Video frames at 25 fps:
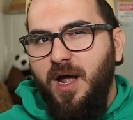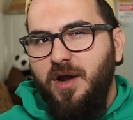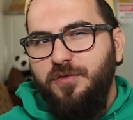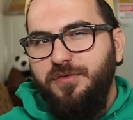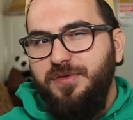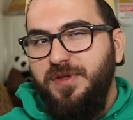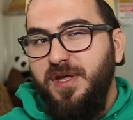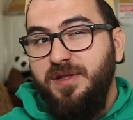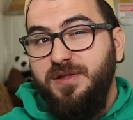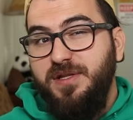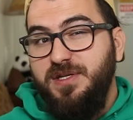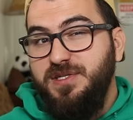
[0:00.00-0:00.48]
I
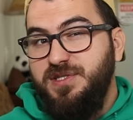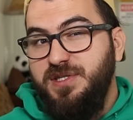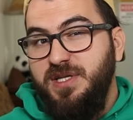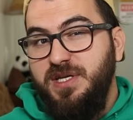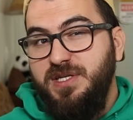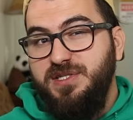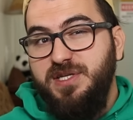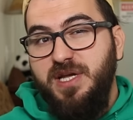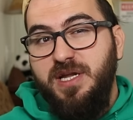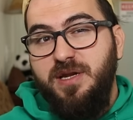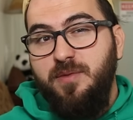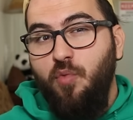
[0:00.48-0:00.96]
don't think this
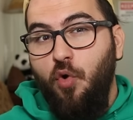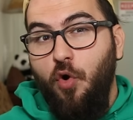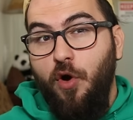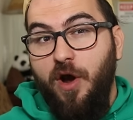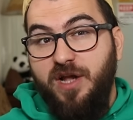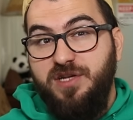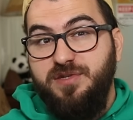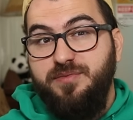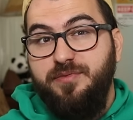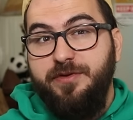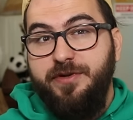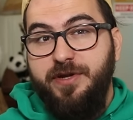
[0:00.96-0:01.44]
needs any more
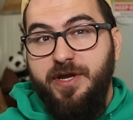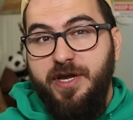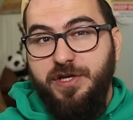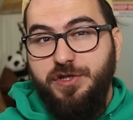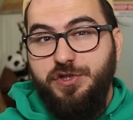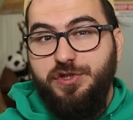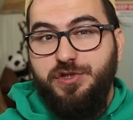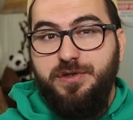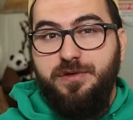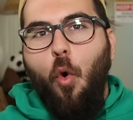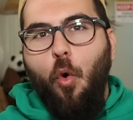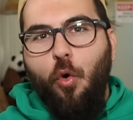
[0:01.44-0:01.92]

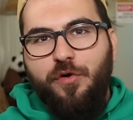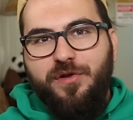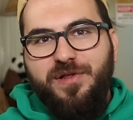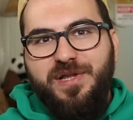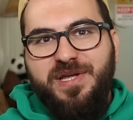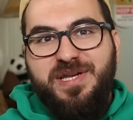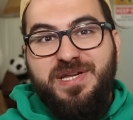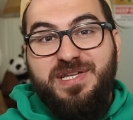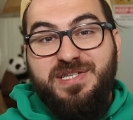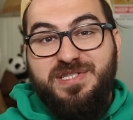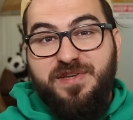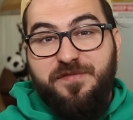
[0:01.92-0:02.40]
explanation.
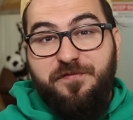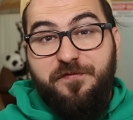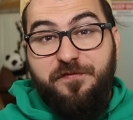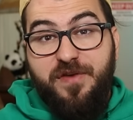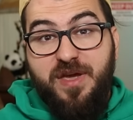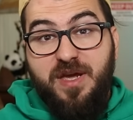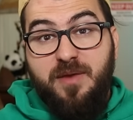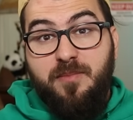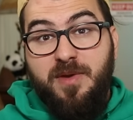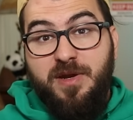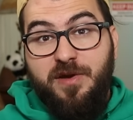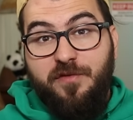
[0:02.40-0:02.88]
Orlin is a
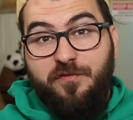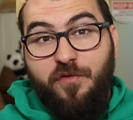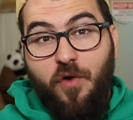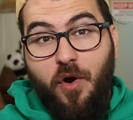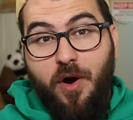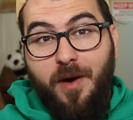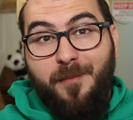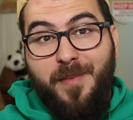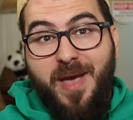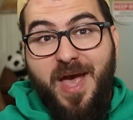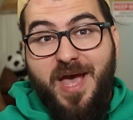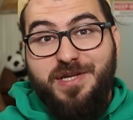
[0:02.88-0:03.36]
figment of
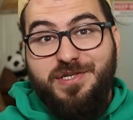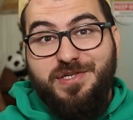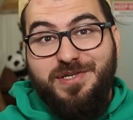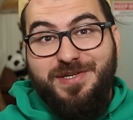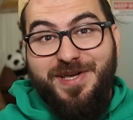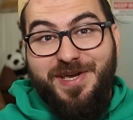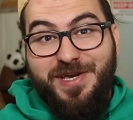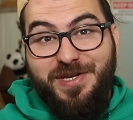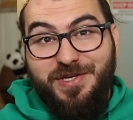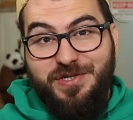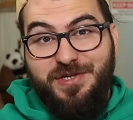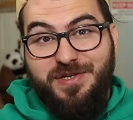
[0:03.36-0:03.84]
our
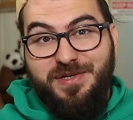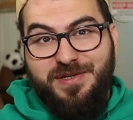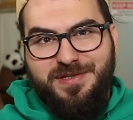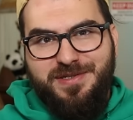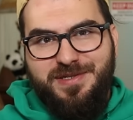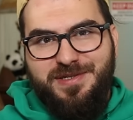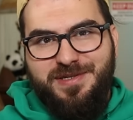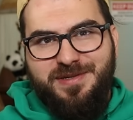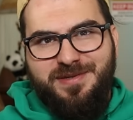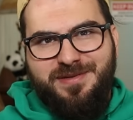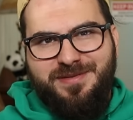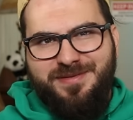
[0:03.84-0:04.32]

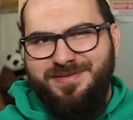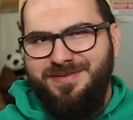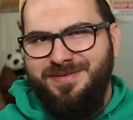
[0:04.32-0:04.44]
imaginations.